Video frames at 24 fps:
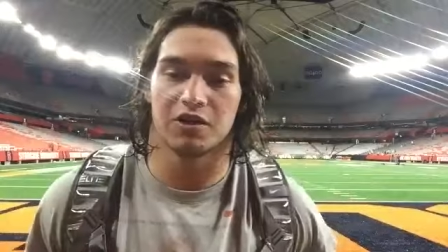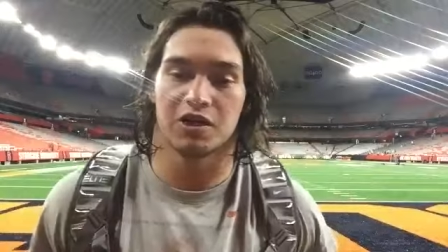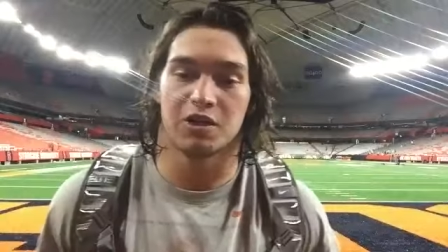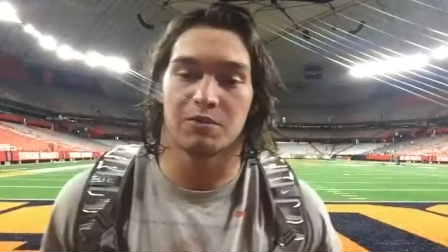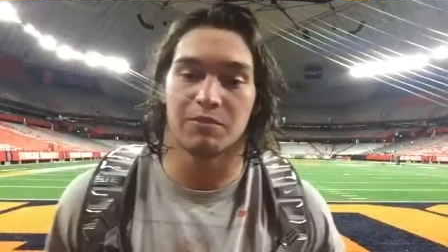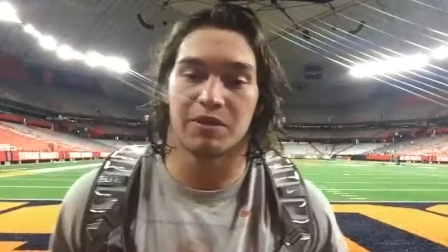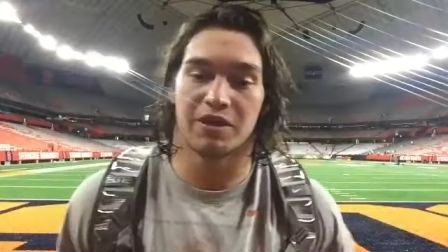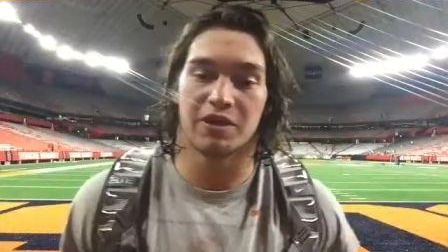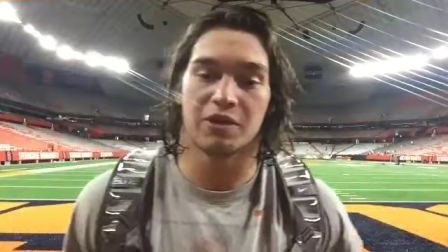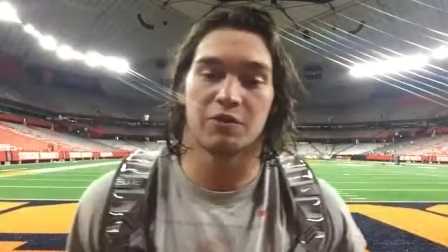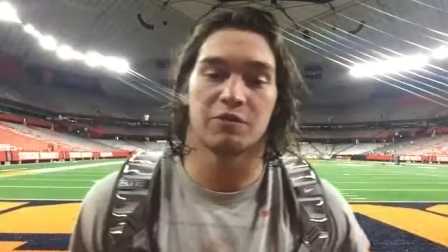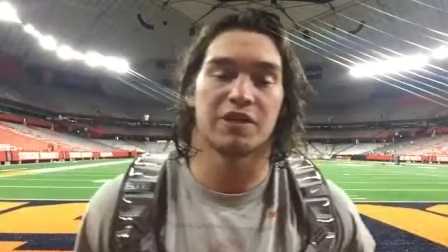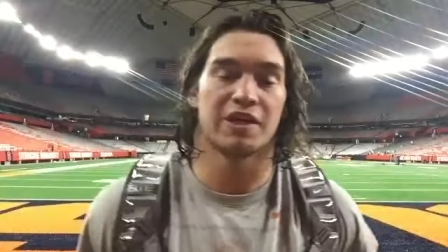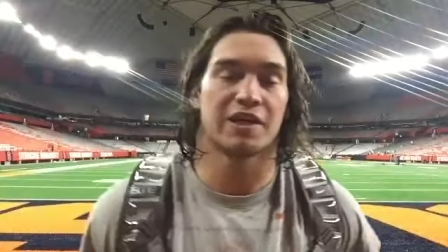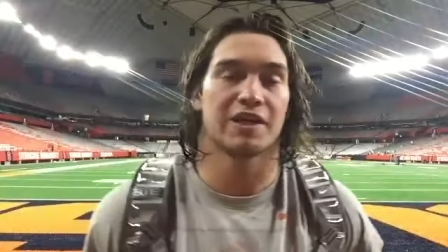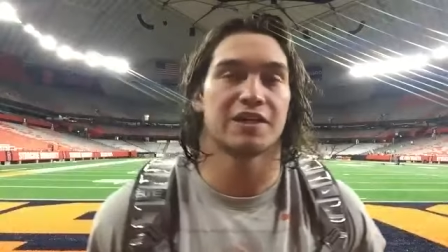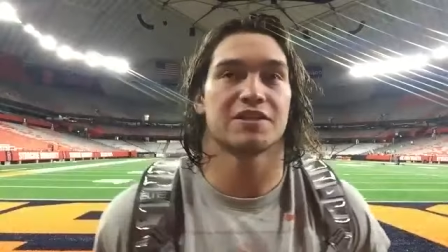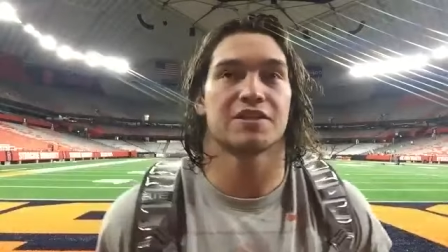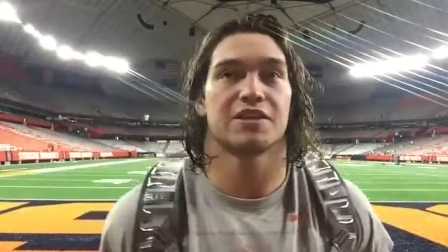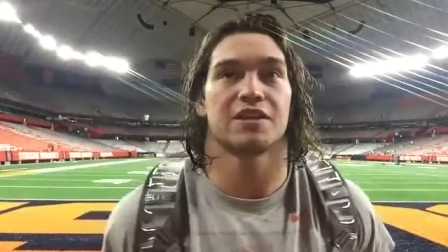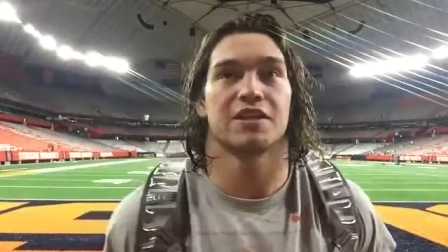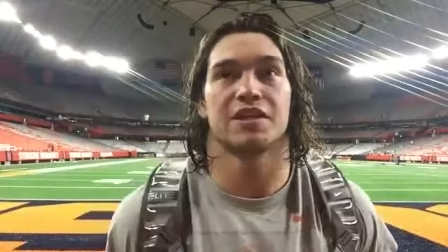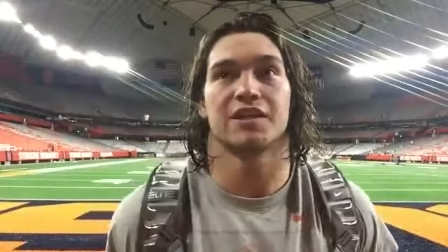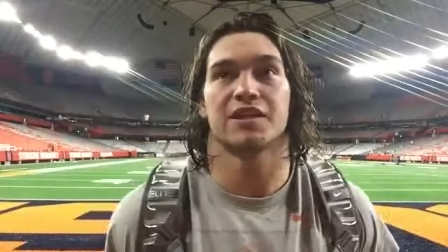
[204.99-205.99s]
Um, I know he had
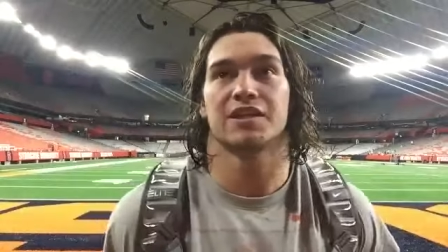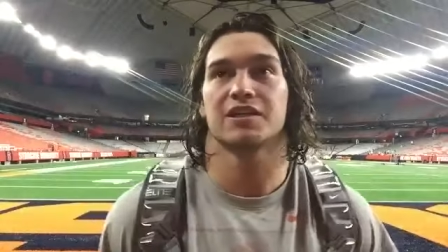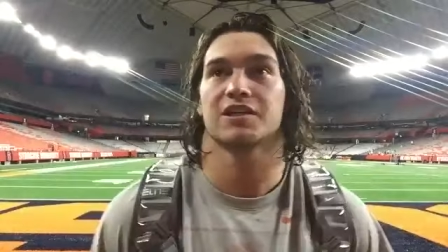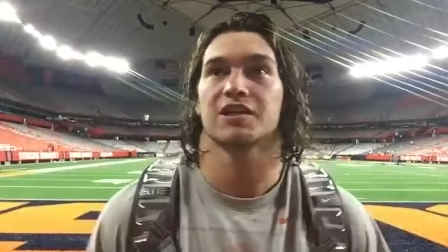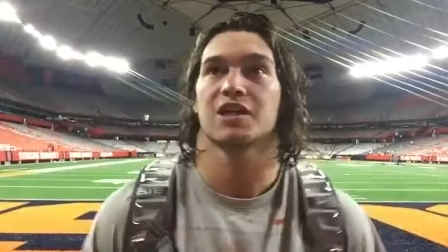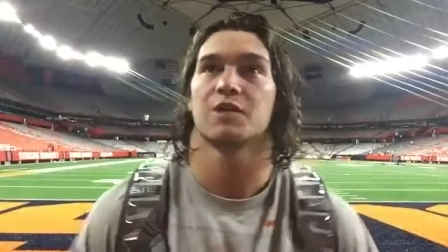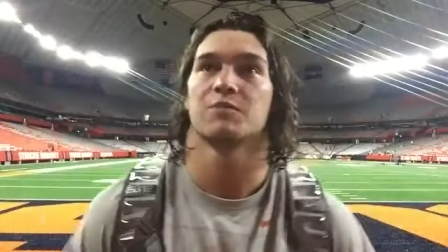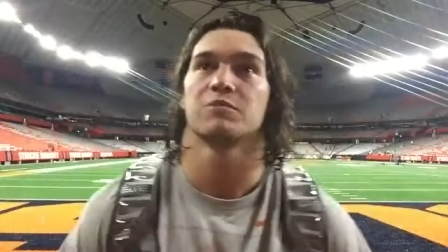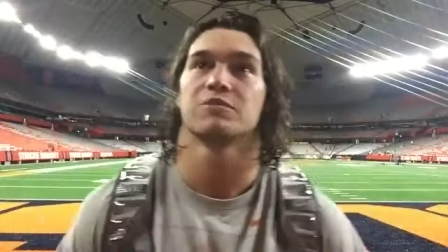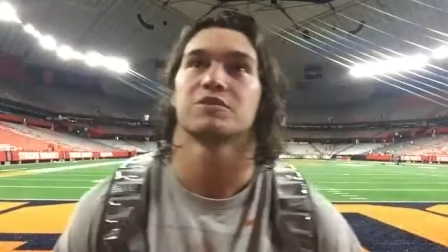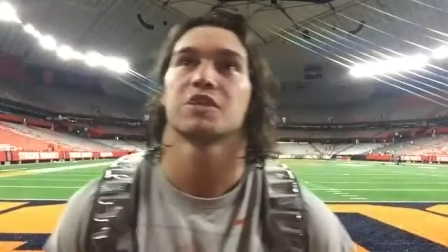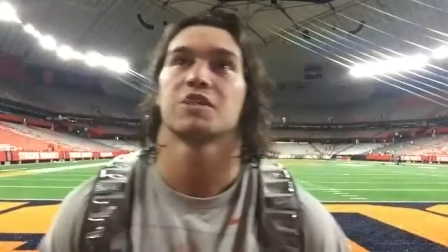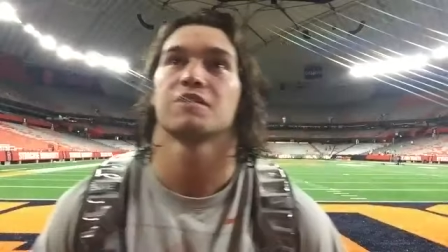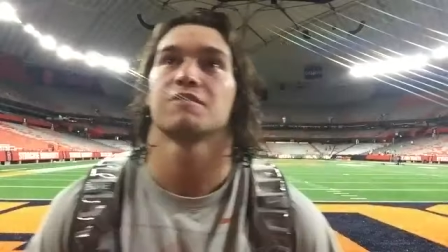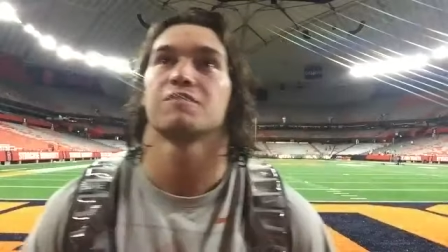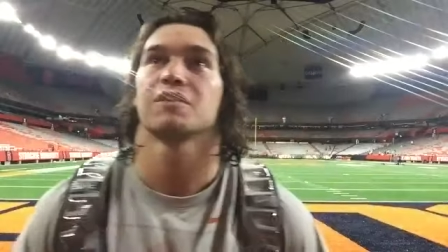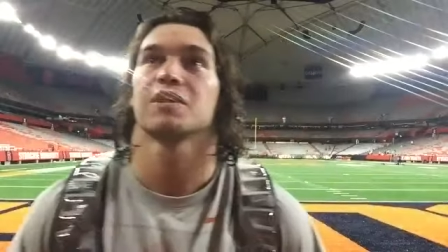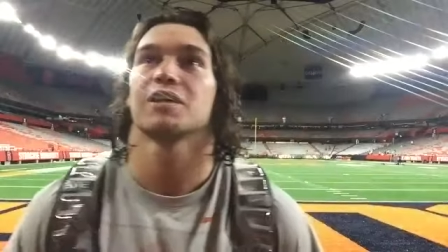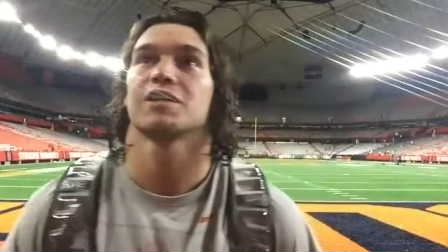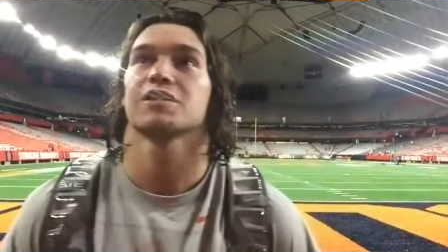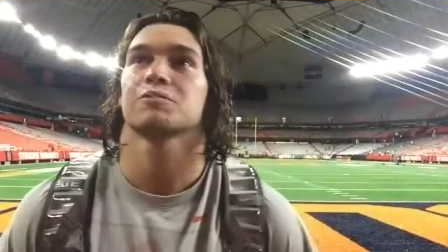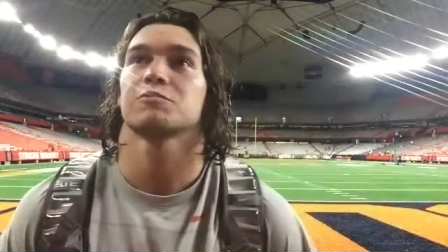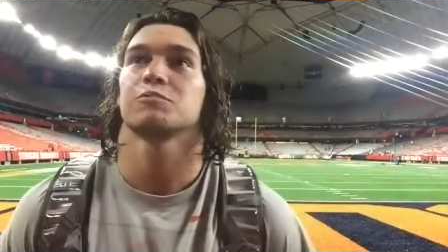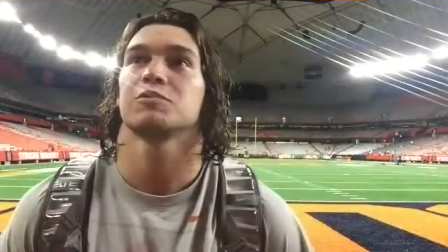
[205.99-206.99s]
a, a couple tough
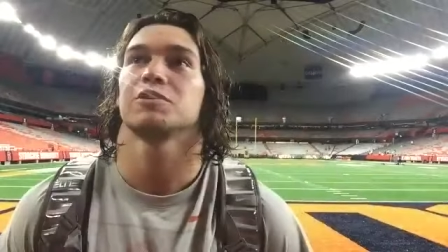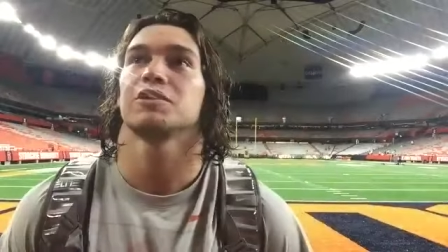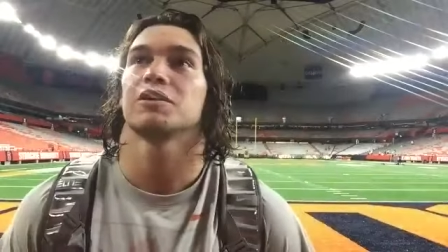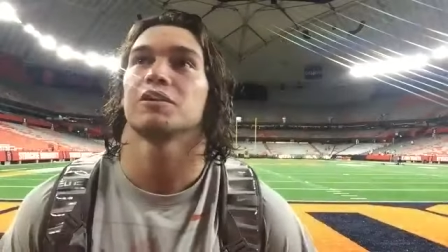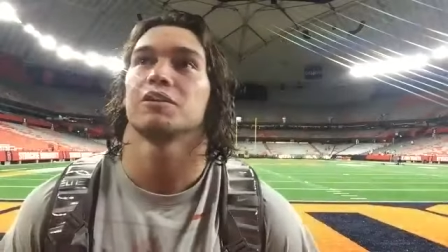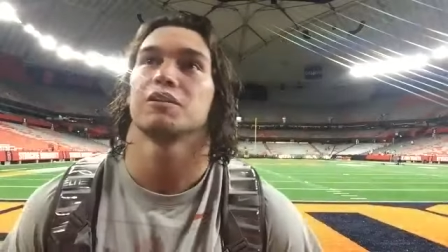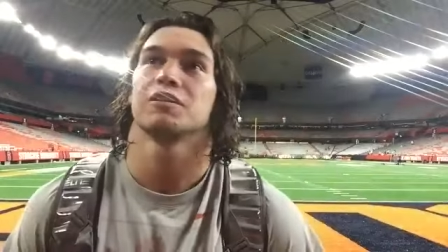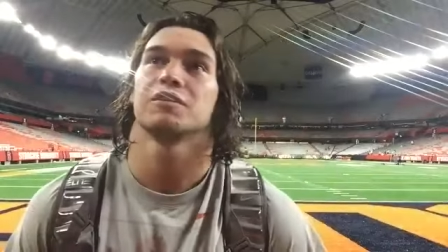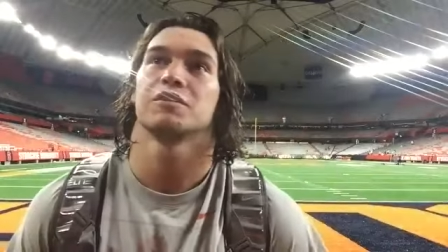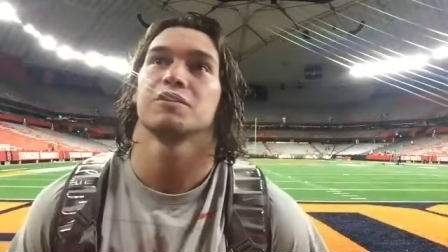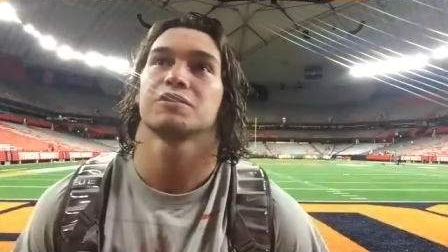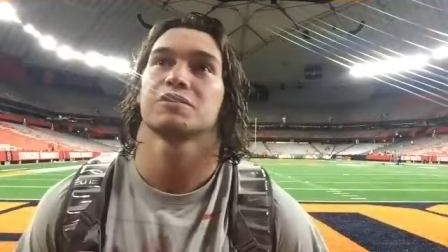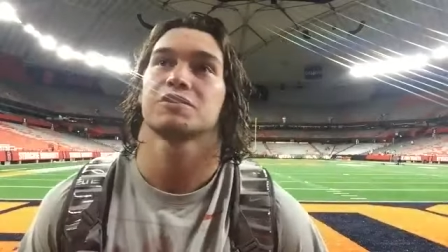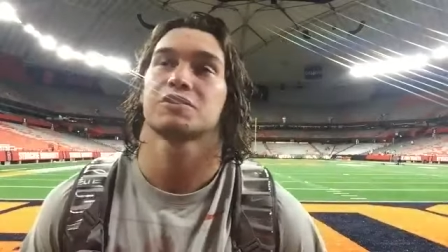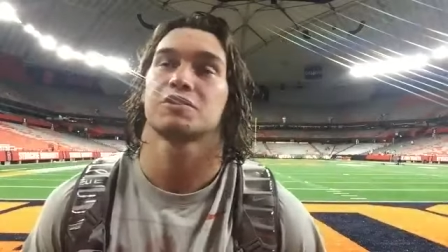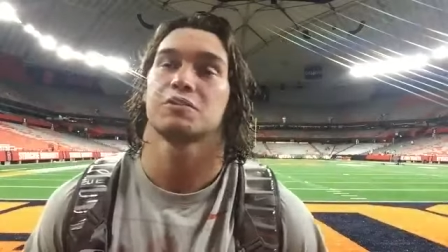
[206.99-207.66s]
last week, uh,